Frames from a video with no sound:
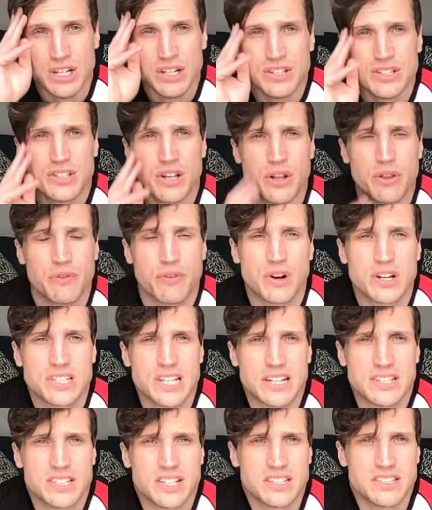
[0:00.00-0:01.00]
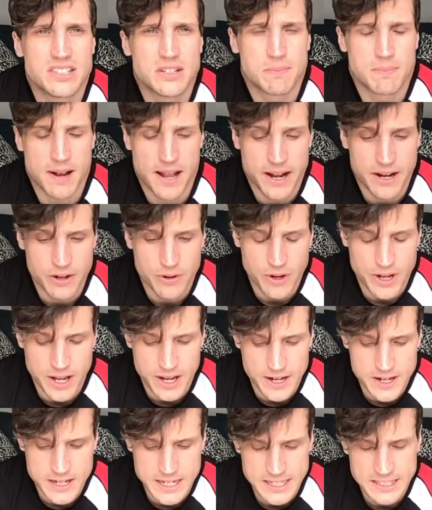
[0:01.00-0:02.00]
So the first exercise is your plank,
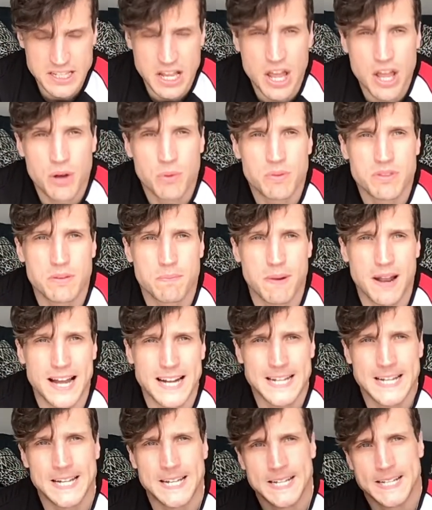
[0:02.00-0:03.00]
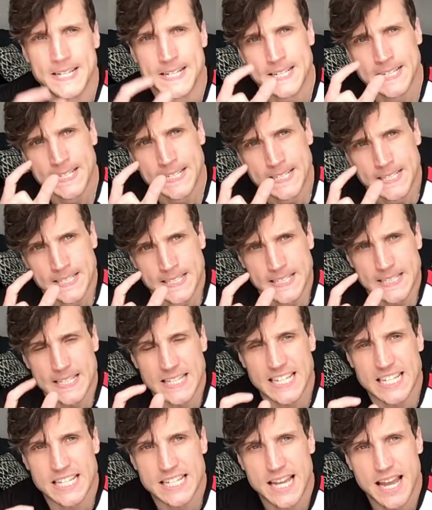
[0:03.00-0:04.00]
okay guys? With a plank,
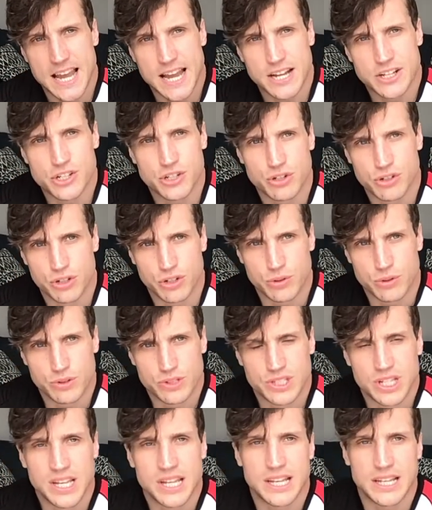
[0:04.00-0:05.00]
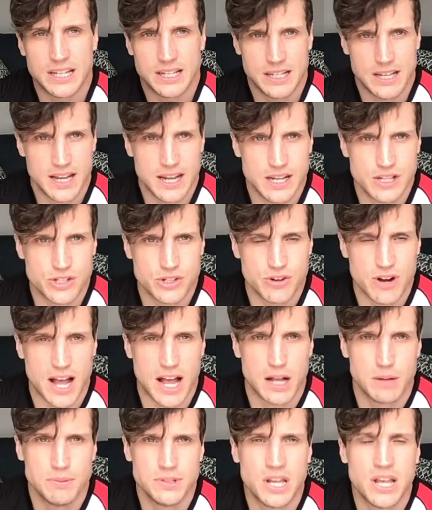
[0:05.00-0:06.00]
engage your glutes, engage your
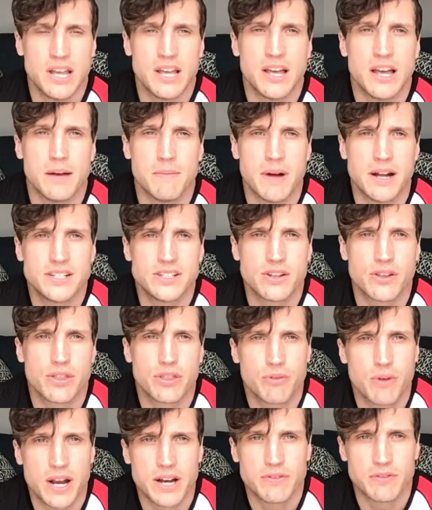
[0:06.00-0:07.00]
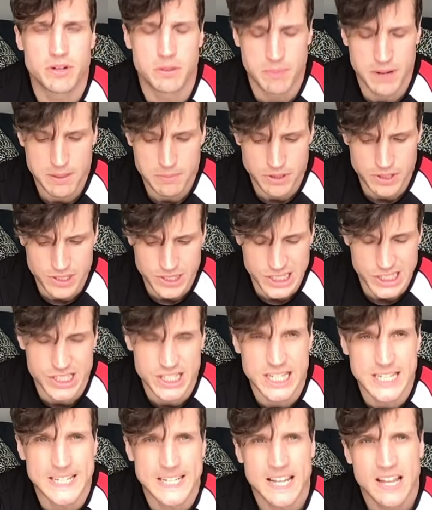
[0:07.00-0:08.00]
abs. Imagine a thread from the belly button to the
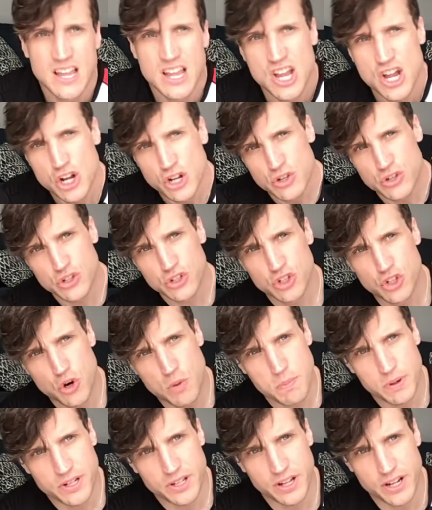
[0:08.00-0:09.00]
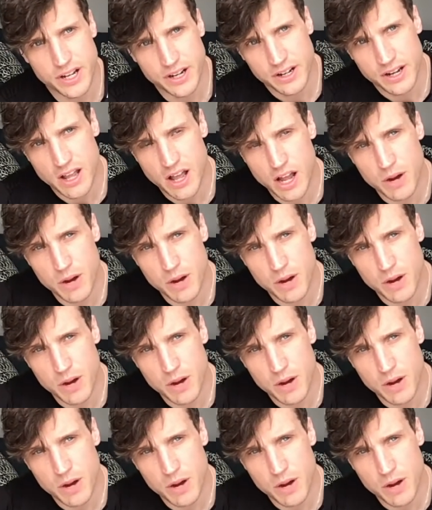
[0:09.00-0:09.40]
ceiling, super tight.